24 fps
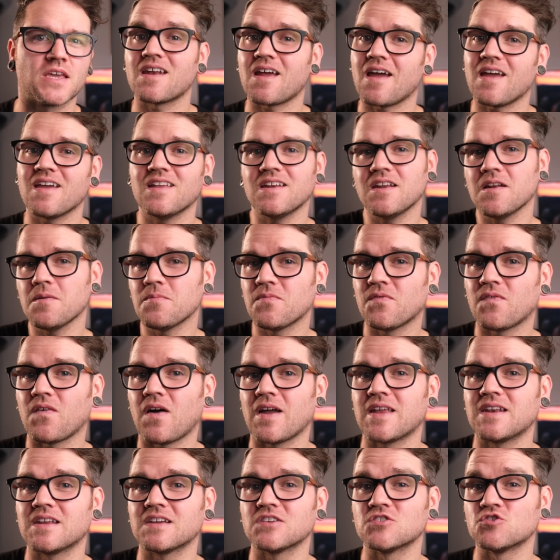I ended up
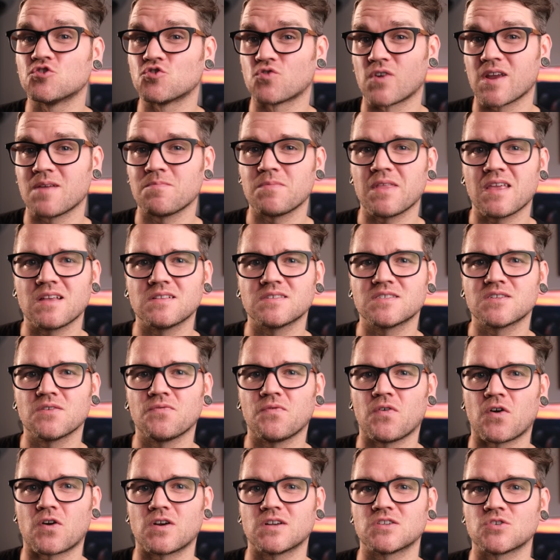finding Dreamland
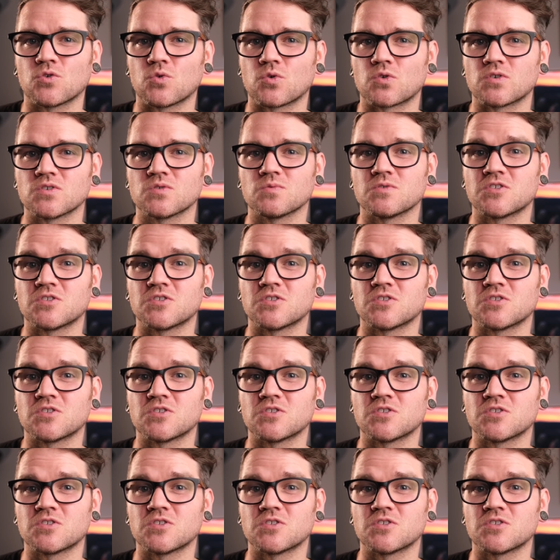Safari Tours,